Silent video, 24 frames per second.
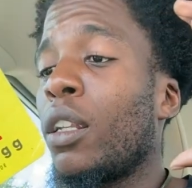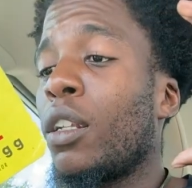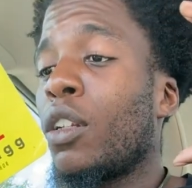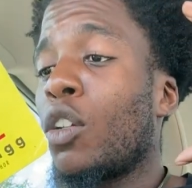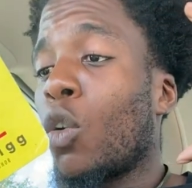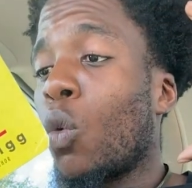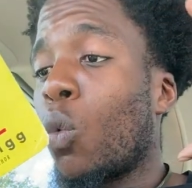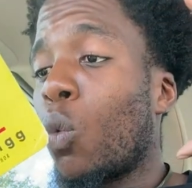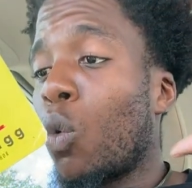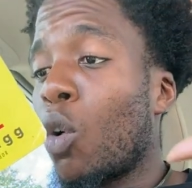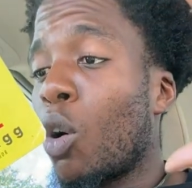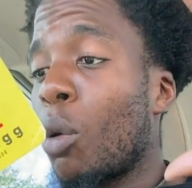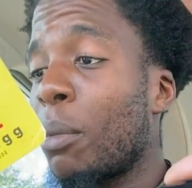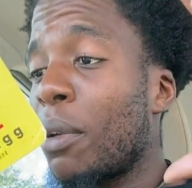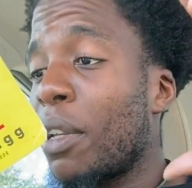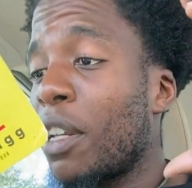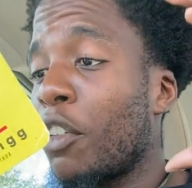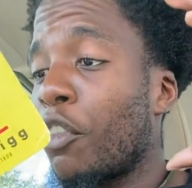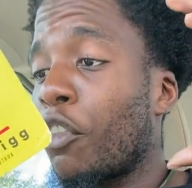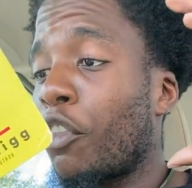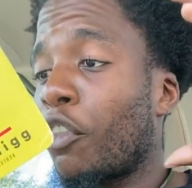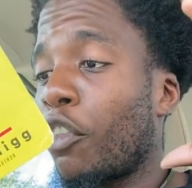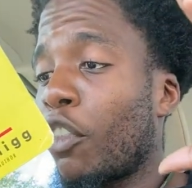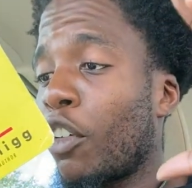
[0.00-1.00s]
The woman
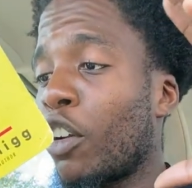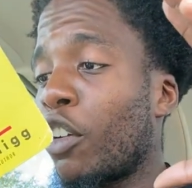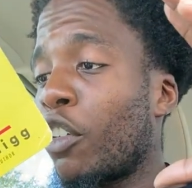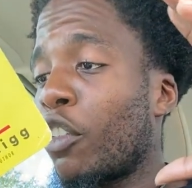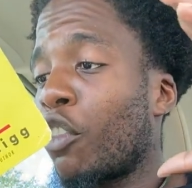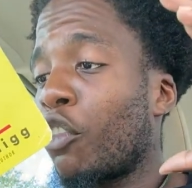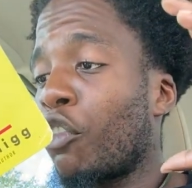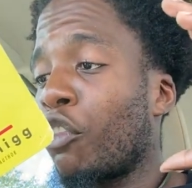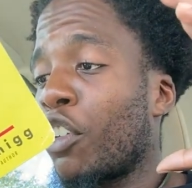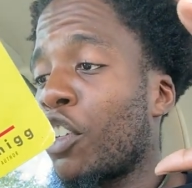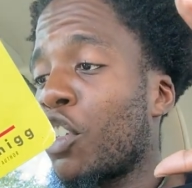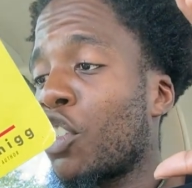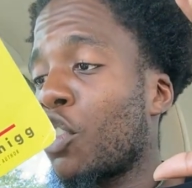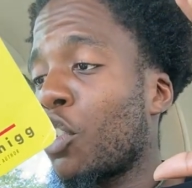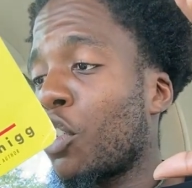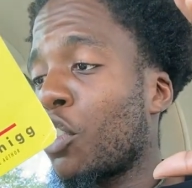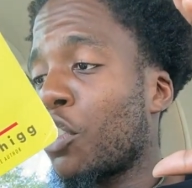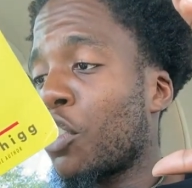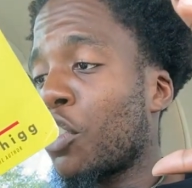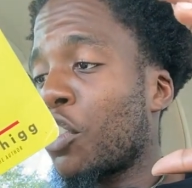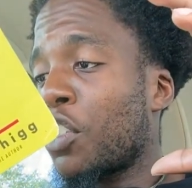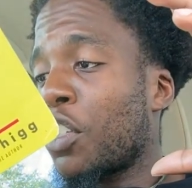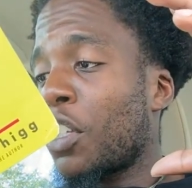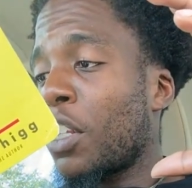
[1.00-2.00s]
in front of the
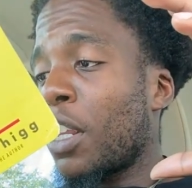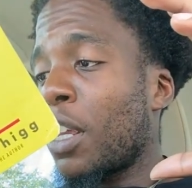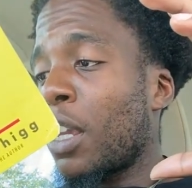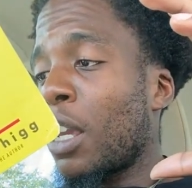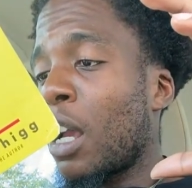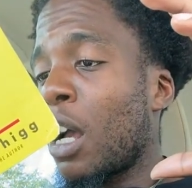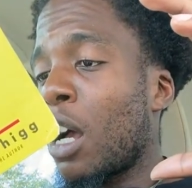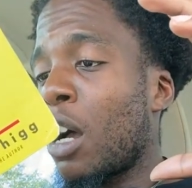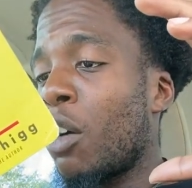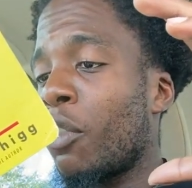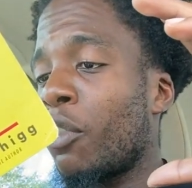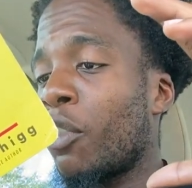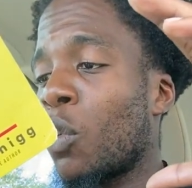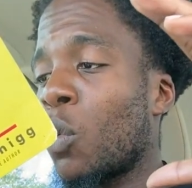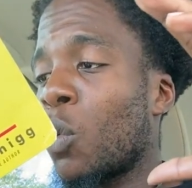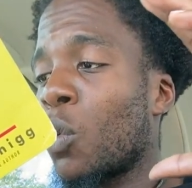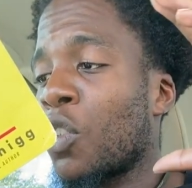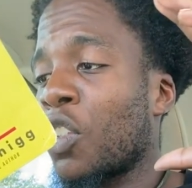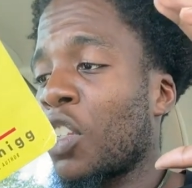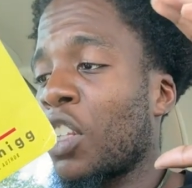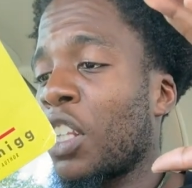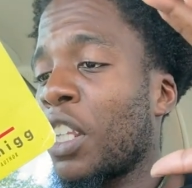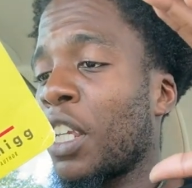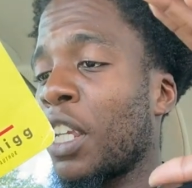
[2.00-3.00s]
researchers today, however,
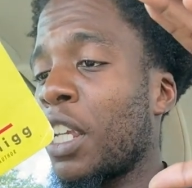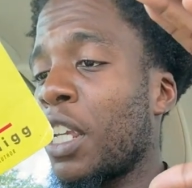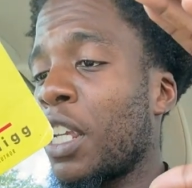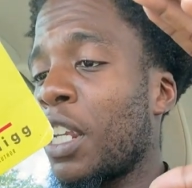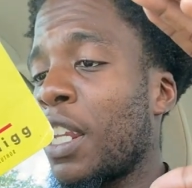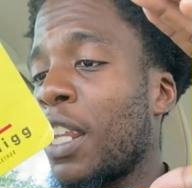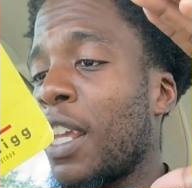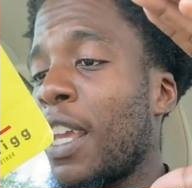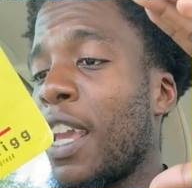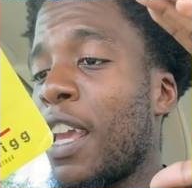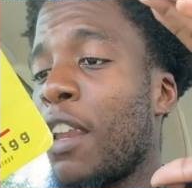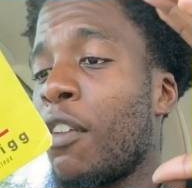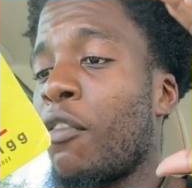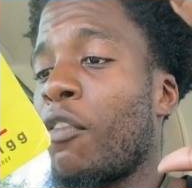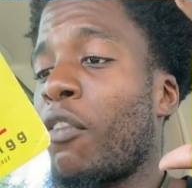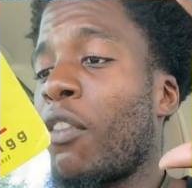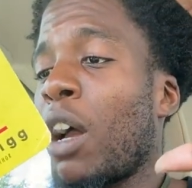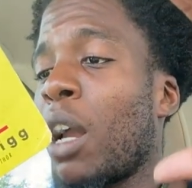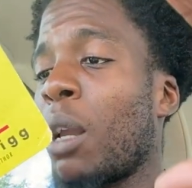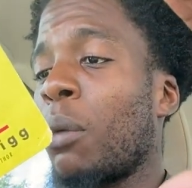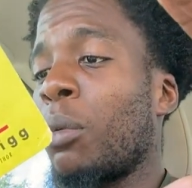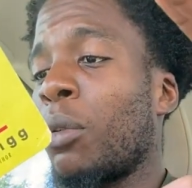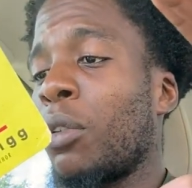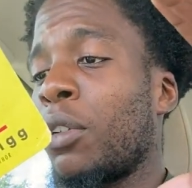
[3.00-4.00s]
was lean and
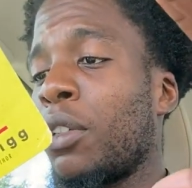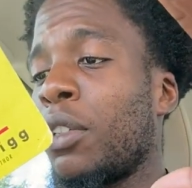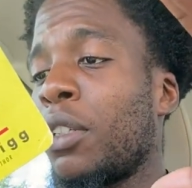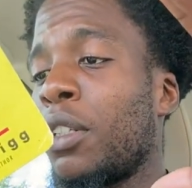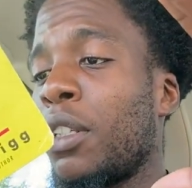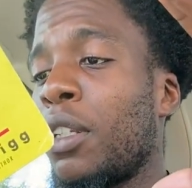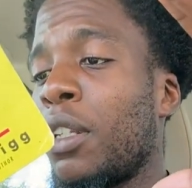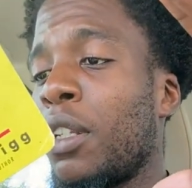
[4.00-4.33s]
vibrant,